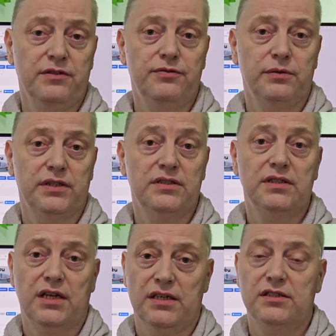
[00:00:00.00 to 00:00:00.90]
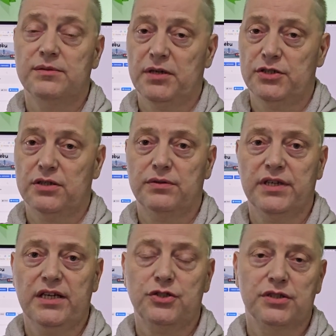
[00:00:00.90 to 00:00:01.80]
influence and special
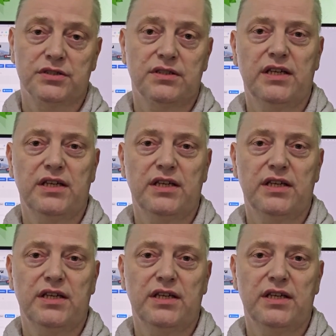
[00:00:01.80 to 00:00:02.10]
connections.